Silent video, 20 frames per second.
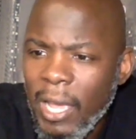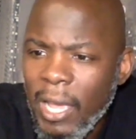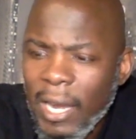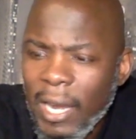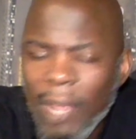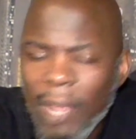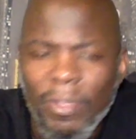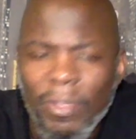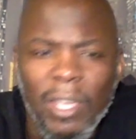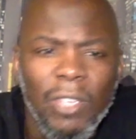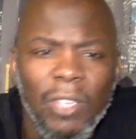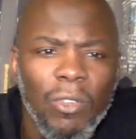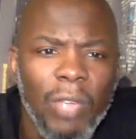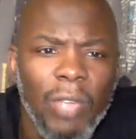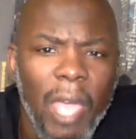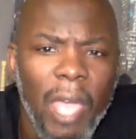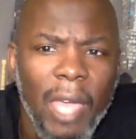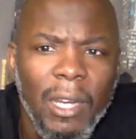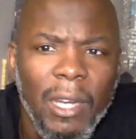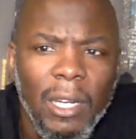And I think you
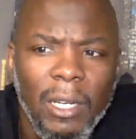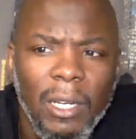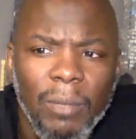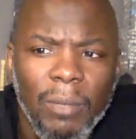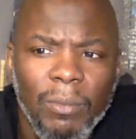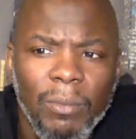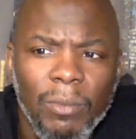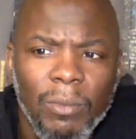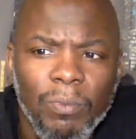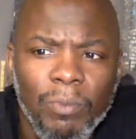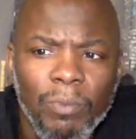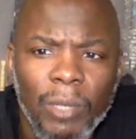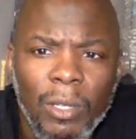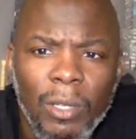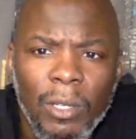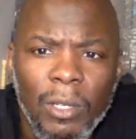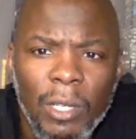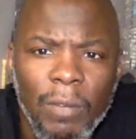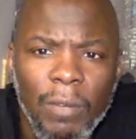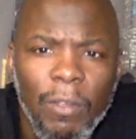got,
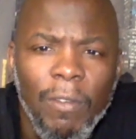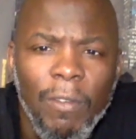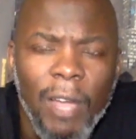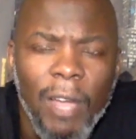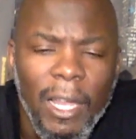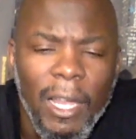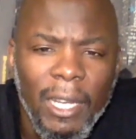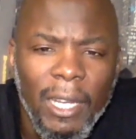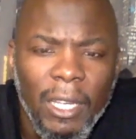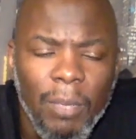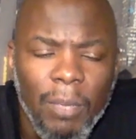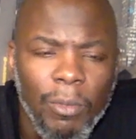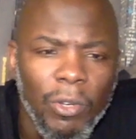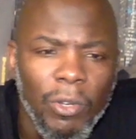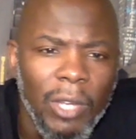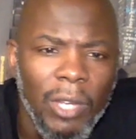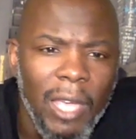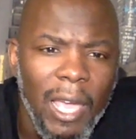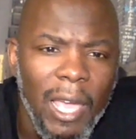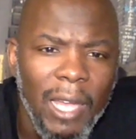if you violate
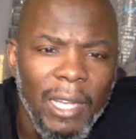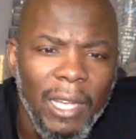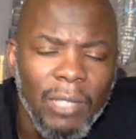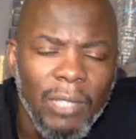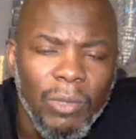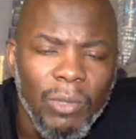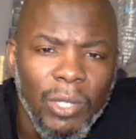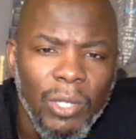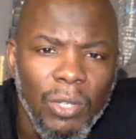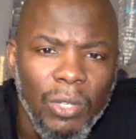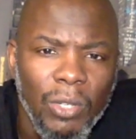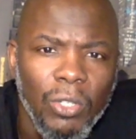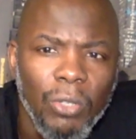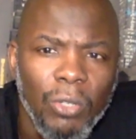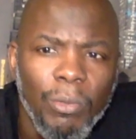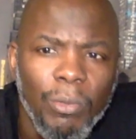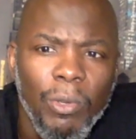community guidelines with YouTube,